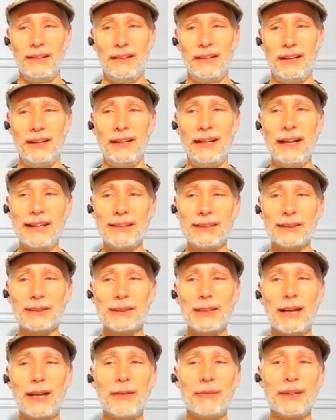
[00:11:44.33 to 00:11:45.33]
And I
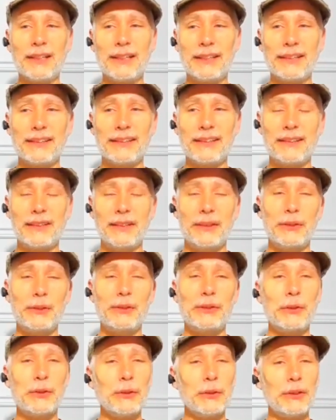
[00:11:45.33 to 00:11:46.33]
just commented,
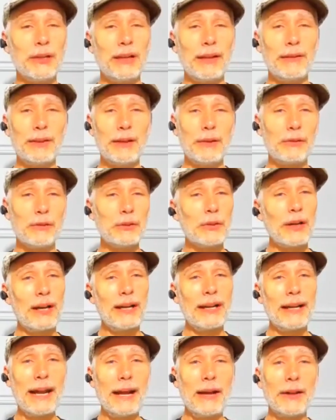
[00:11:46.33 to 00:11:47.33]
sure, have you ever
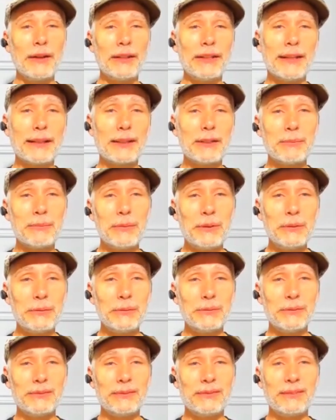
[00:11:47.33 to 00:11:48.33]
tried howling at the
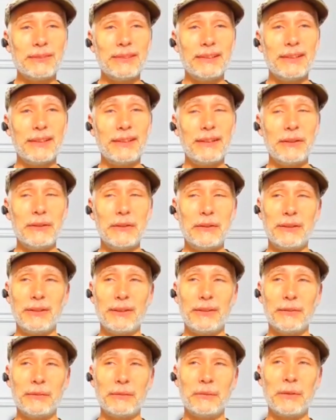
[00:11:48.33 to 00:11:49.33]
moon?
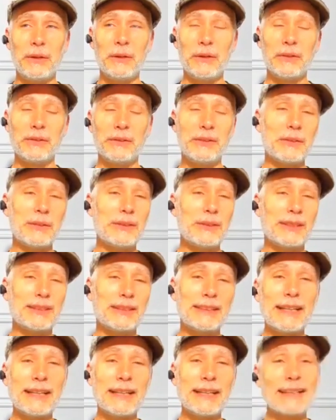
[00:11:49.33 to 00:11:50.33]
Well, there's no such
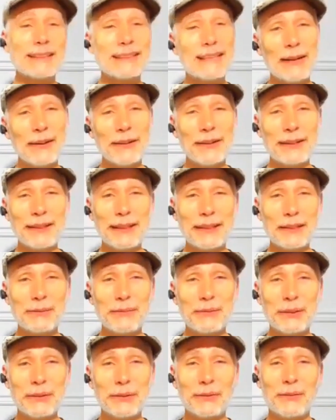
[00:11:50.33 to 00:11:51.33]
thing as howling at the
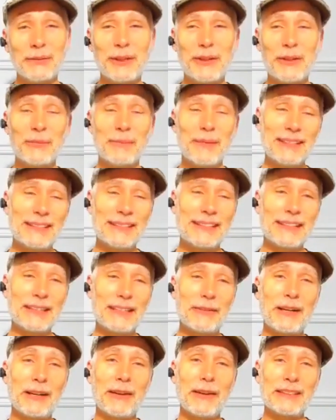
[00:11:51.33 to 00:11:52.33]
moon. Basically,
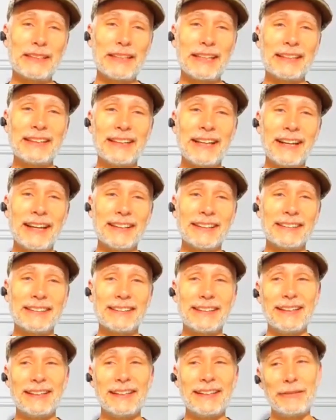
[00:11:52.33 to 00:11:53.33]
what I was getting at
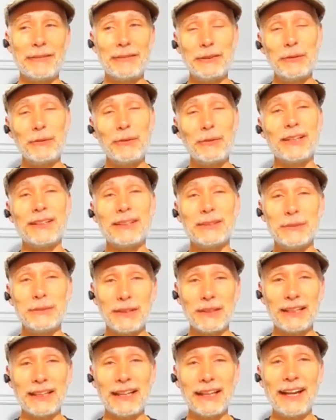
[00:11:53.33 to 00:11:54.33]
is, if you want to do
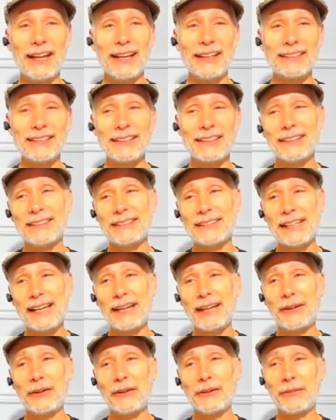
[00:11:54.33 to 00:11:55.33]
a class,
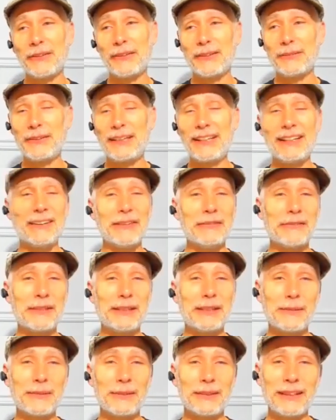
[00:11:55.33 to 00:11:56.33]
sign on with me on
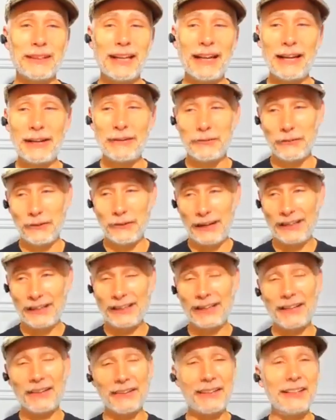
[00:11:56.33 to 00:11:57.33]
Facebook Live right
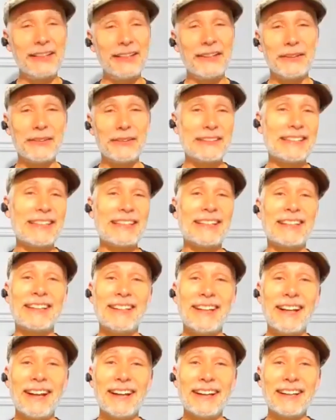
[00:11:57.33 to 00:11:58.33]
now here at 10
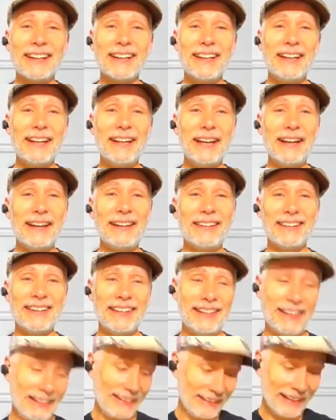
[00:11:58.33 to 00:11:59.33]
o'clock
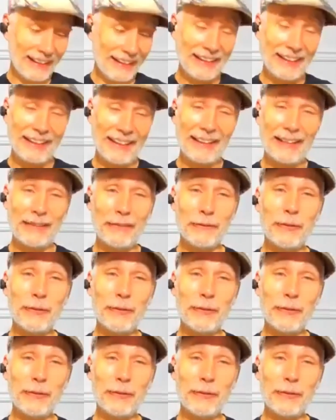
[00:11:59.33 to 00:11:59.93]
at night, and